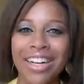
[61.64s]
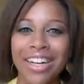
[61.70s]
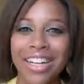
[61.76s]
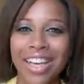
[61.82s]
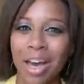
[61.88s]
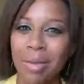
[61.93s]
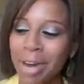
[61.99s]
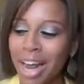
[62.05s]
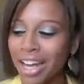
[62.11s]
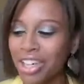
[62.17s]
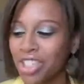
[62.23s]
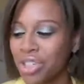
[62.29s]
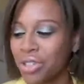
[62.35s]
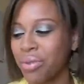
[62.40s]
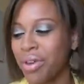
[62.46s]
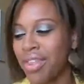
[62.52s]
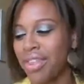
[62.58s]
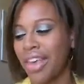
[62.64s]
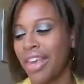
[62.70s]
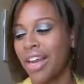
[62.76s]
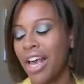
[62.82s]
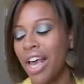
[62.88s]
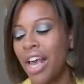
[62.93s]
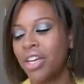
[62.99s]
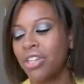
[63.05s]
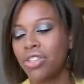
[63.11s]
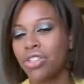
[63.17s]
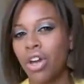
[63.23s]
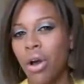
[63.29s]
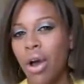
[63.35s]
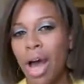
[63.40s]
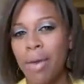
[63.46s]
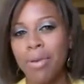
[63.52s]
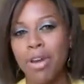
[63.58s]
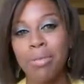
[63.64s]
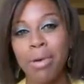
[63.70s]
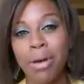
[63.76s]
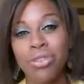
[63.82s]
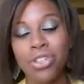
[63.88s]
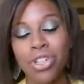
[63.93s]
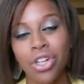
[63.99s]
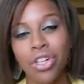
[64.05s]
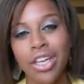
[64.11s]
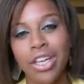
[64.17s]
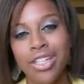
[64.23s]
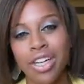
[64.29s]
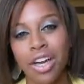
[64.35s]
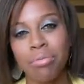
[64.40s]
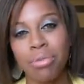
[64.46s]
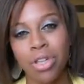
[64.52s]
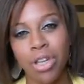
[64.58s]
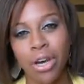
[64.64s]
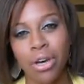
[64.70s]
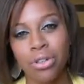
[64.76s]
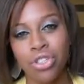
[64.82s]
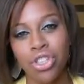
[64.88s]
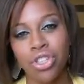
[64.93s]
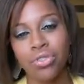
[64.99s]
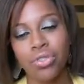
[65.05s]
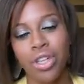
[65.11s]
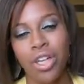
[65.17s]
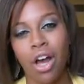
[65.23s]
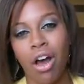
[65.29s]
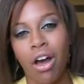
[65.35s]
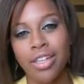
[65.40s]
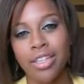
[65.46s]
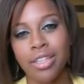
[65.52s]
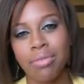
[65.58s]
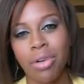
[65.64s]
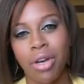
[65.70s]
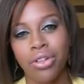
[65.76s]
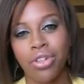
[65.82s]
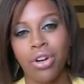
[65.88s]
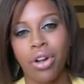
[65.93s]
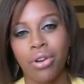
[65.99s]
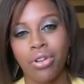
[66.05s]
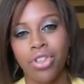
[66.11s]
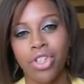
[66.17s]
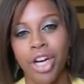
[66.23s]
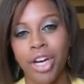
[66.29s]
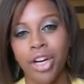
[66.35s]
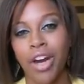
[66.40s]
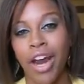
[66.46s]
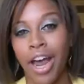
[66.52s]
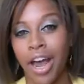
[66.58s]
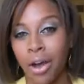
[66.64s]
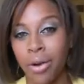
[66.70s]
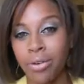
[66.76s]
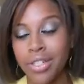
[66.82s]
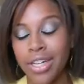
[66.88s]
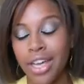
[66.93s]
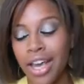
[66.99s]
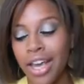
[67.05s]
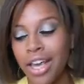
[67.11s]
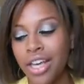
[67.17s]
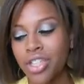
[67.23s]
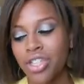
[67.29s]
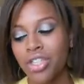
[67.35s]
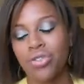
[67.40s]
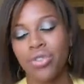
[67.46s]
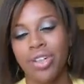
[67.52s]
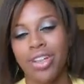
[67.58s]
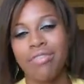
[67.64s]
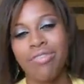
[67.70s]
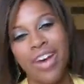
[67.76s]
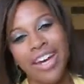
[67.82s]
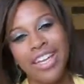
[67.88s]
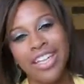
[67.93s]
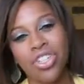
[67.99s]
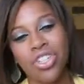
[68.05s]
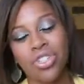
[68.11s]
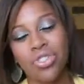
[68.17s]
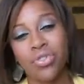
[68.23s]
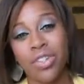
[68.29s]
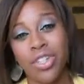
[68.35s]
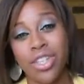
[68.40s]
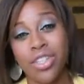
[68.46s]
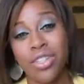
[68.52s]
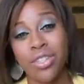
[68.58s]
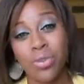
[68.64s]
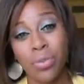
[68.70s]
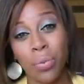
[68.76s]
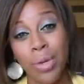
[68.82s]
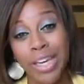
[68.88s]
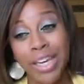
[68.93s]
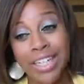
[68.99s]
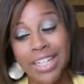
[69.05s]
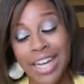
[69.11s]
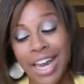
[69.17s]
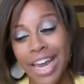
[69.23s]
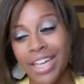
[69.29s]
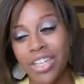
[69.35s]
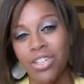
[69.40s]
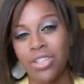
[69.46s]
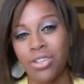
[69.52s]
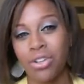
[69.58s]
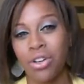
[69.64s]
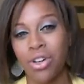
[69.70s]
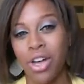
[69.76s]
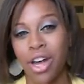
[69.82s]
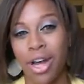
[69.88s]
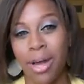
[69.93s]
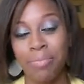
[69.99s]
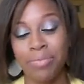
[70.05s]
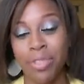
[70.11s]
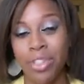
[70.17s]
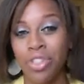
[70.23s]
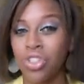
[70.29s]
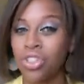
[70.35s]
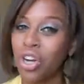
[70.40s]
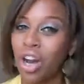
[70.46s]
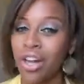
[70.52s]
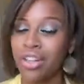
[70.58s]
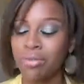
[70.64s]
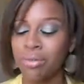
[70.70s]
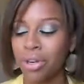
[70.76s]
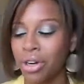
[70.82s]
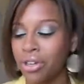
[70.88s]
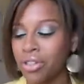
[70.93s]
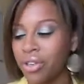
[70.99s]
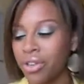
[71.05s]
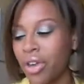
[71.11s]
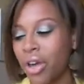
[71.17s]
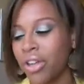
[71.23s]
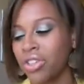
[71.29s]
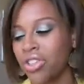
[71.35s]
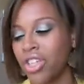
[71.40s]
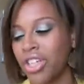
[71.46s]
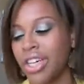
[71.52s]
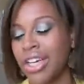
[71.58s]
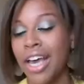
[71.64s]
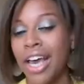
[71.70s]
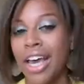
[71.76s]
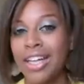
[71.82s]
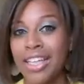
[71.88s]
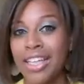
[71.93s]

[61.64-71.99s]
finally coming at you with it. So I'm going to post her link down below. She's really awesome. Y'all should all check her out. She's really funny, she's really sweet, and she's an awesome girl. So y'all should